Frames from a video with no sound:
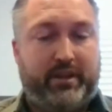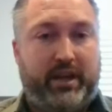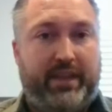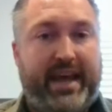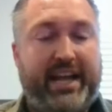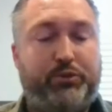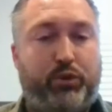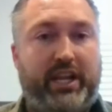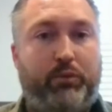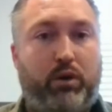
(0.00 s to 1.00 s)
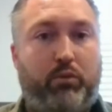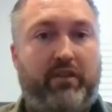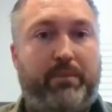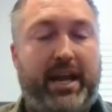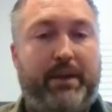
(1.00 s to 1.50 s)
And that's really what
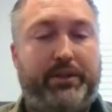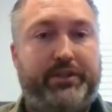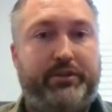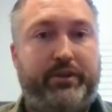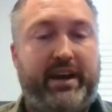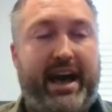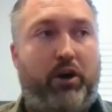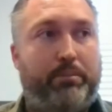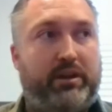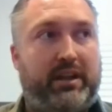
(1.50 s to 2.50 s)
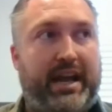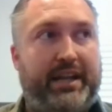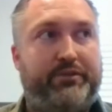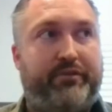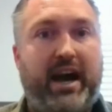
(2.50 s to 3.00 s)
we've been able to help
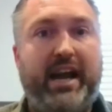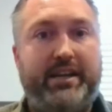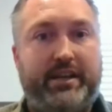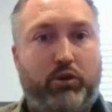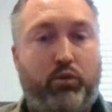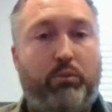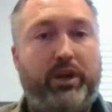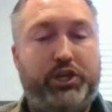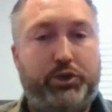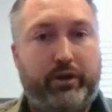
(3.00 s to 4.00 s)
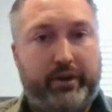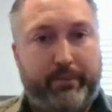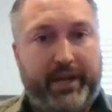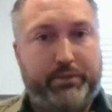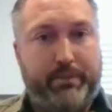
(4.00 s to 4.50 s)
clients find when we do go to
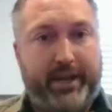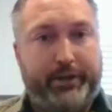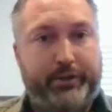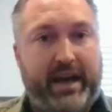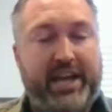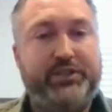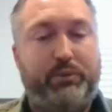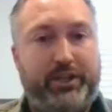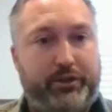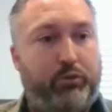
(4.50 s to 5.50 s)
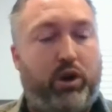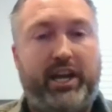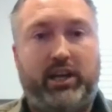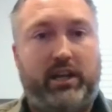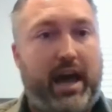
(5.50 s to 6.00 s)
major medical, as we do work
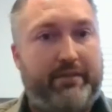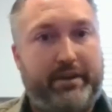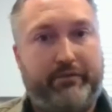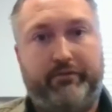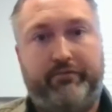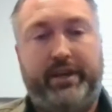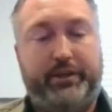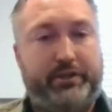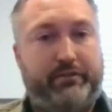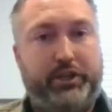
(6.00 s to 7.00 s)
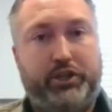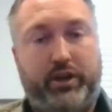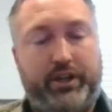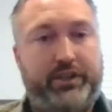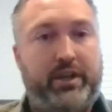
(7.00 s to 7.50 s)
in a lot of different fields of
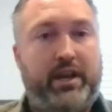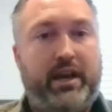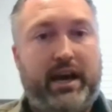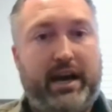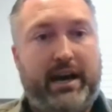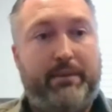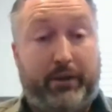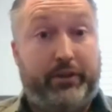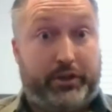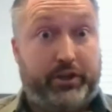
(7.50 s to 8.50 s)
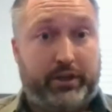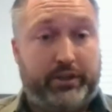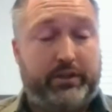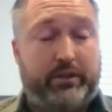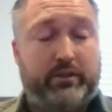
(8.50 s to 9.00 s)
insurance, health
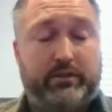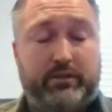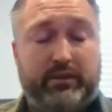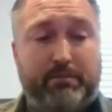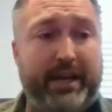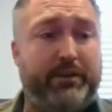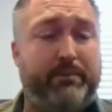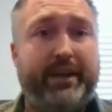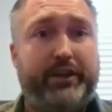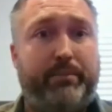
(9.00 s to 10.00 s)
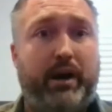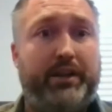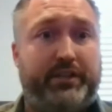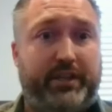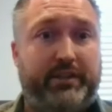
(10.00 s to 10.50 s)
insurance, major medical
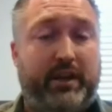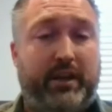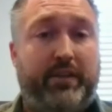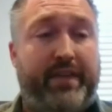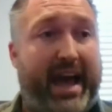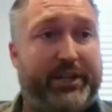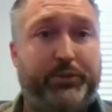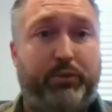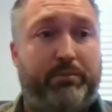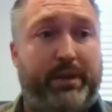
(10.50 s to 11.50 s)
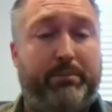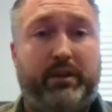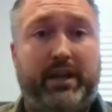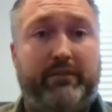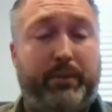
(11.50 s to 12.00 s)
policies. That's what people
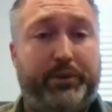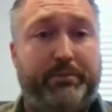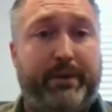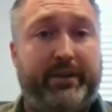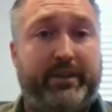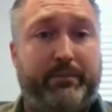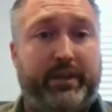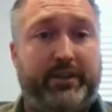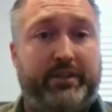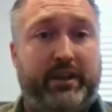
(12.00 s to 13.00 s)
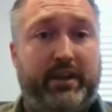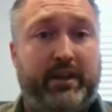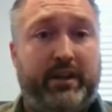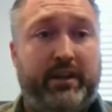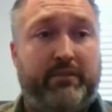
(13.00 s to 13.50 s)
love most about them, is
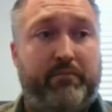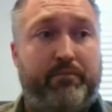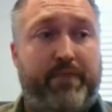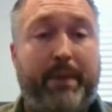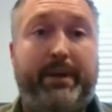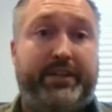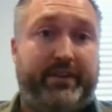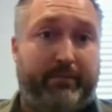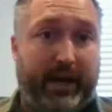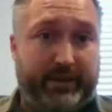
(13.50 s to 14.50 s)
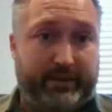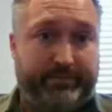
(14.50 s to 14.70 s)
that peace of mind.